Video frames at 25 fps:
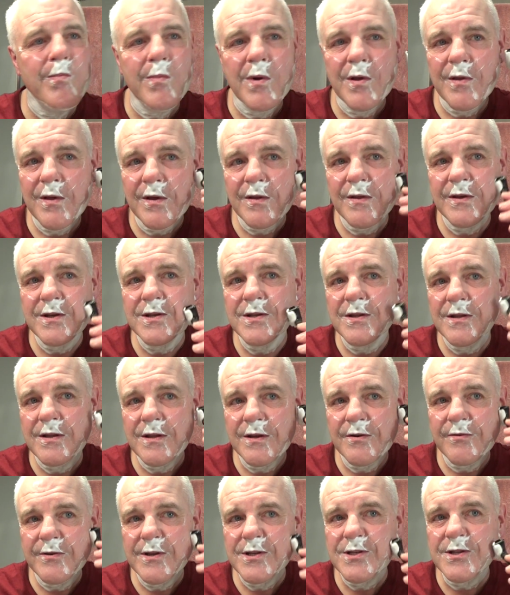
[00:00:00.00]
I think
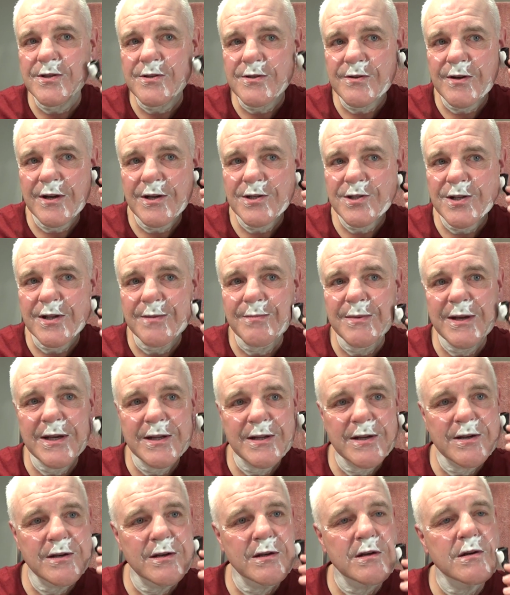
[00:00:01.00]
the razors are actually
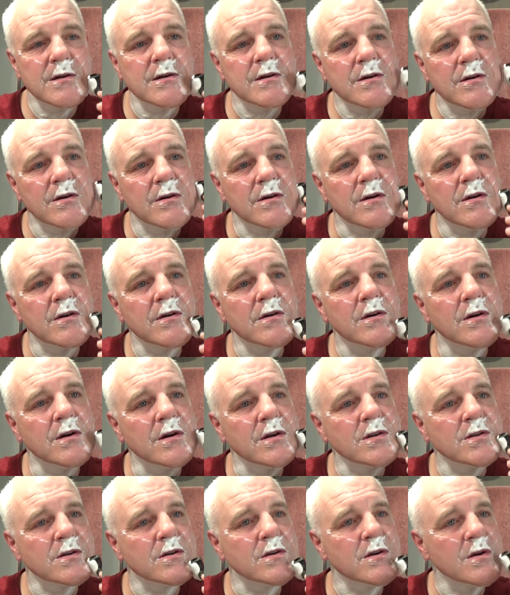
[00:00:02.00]
made in Hong
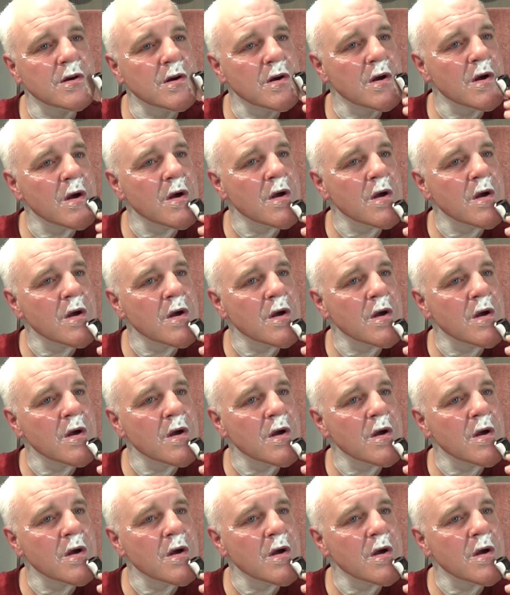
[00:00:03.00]
Kong, so.